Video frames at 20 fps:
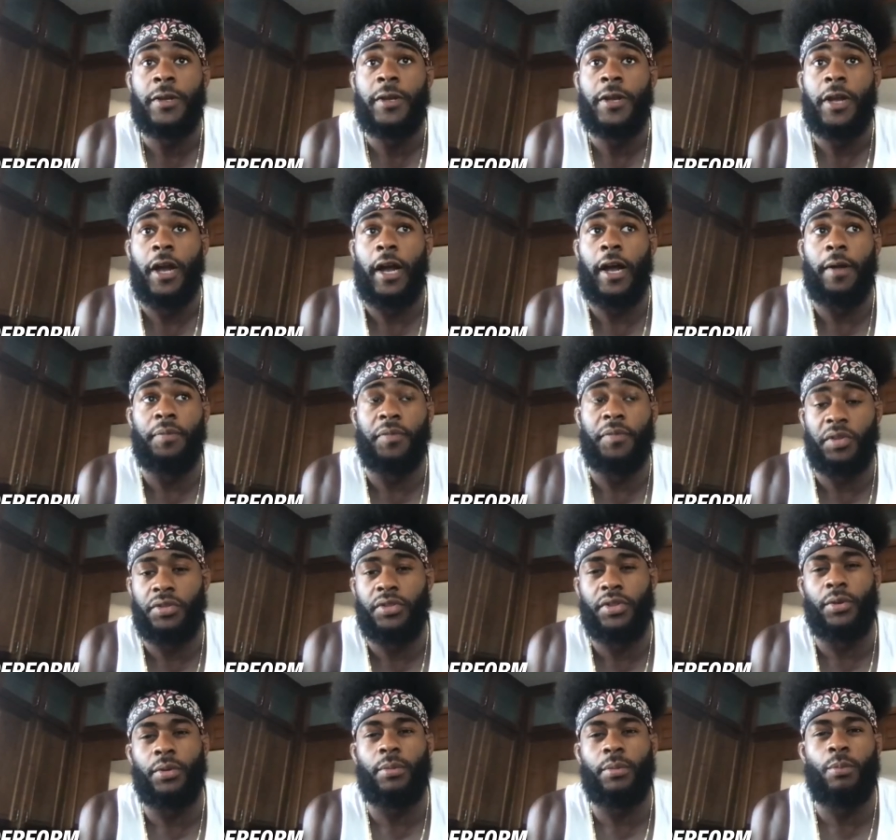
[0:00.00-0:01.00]

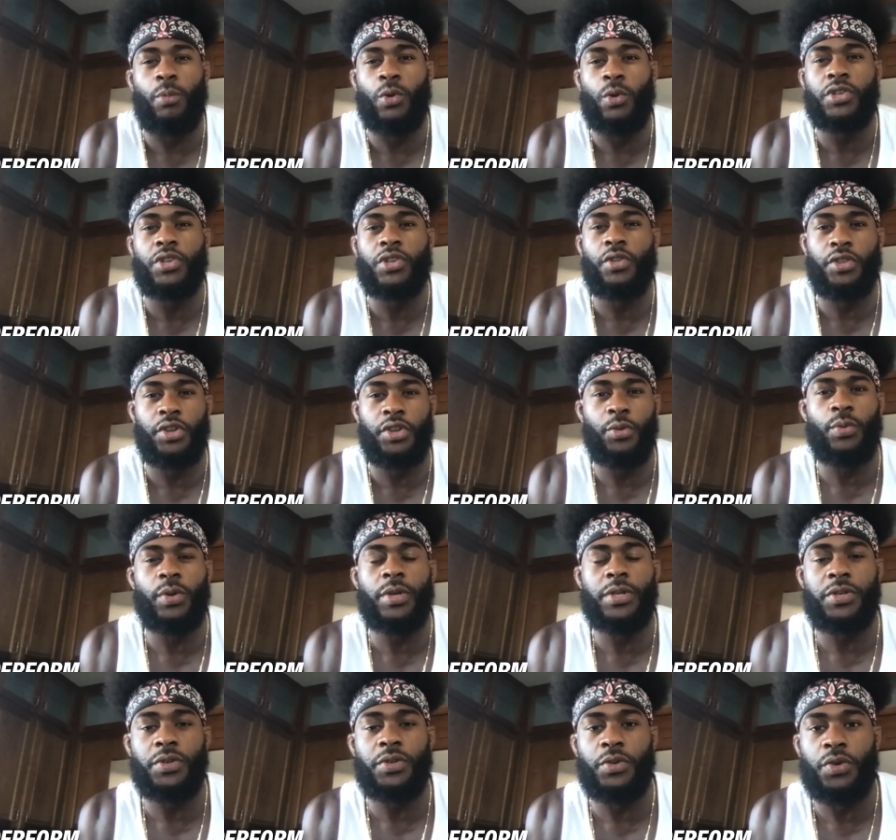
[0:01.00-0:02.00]
the more so the
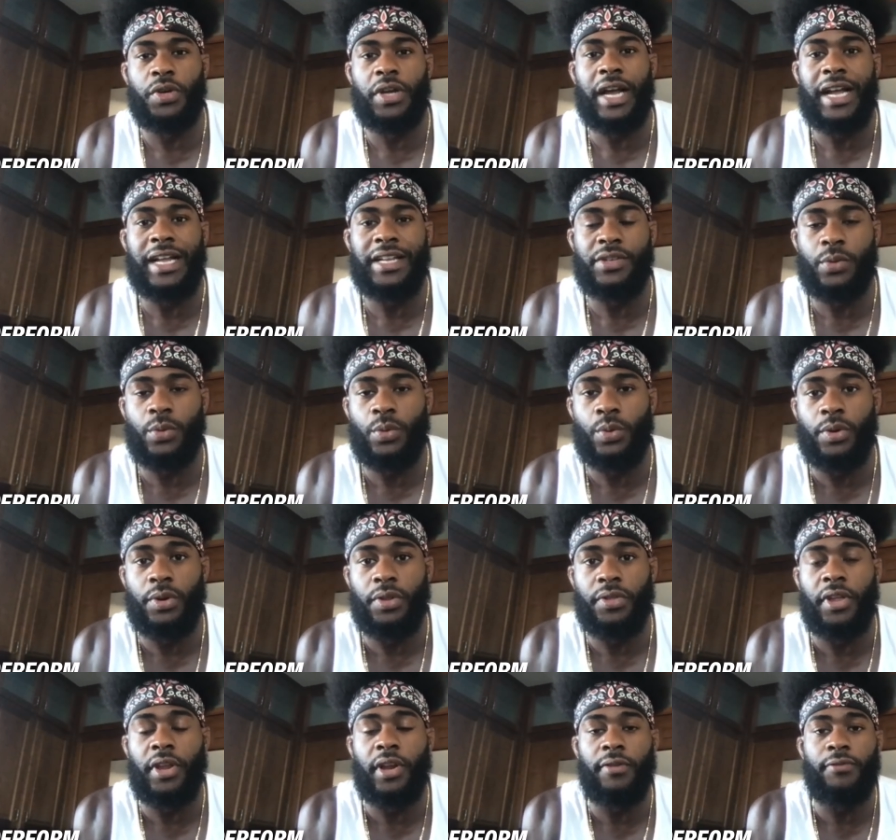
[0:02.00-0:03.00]
original guys who were
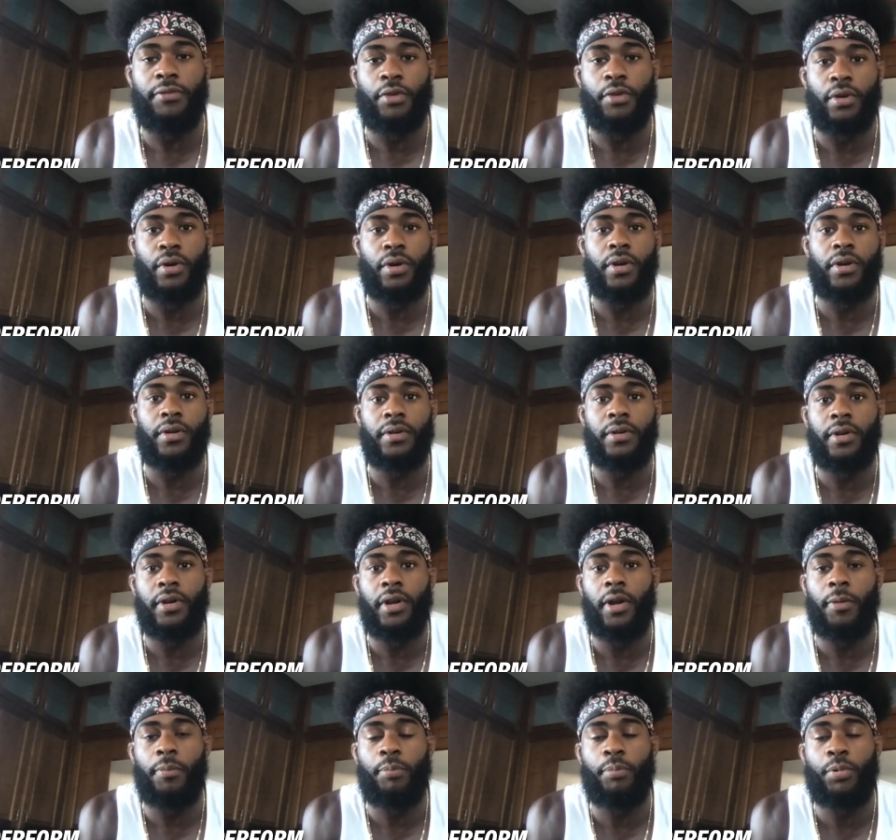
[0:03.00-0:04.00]
there for
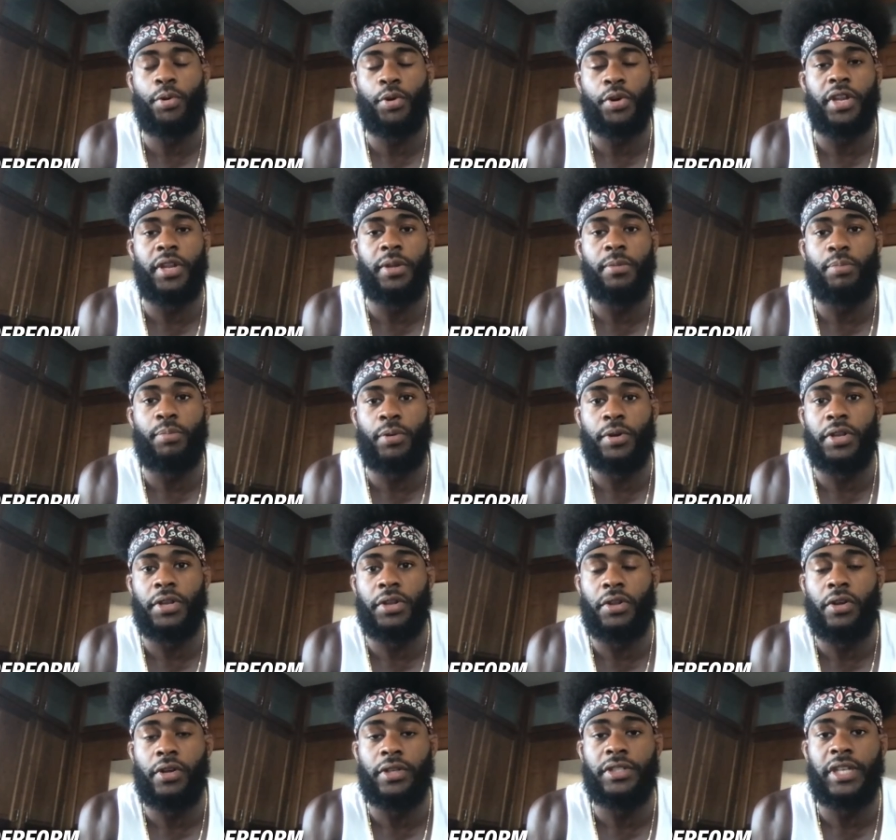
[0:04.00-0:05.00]
a pretty
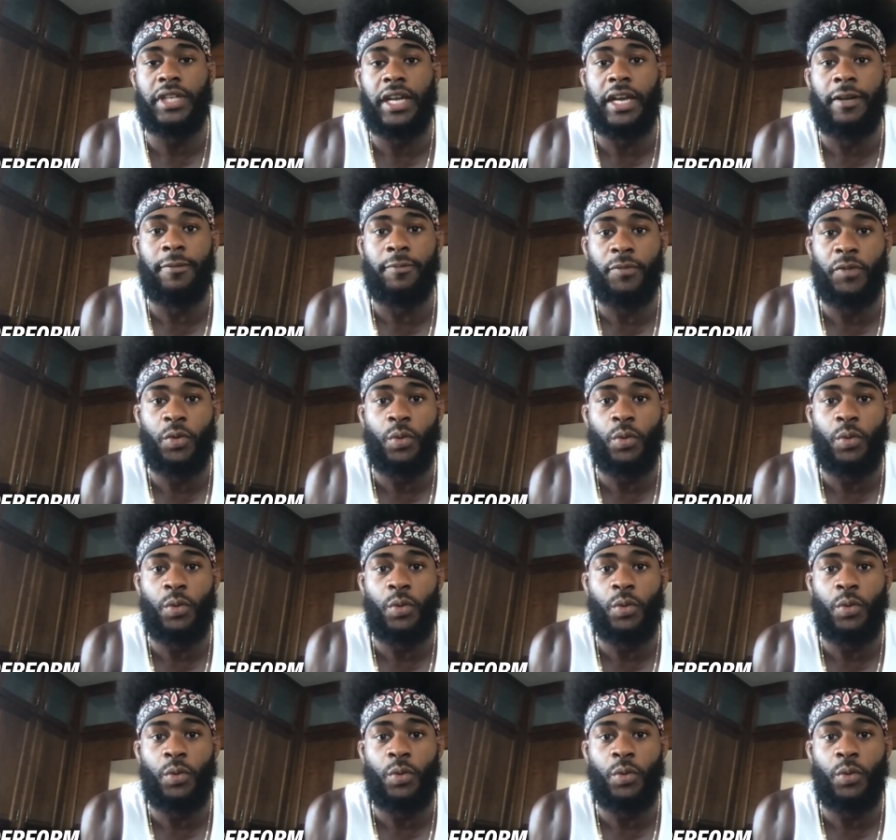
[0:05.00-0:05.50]
long time,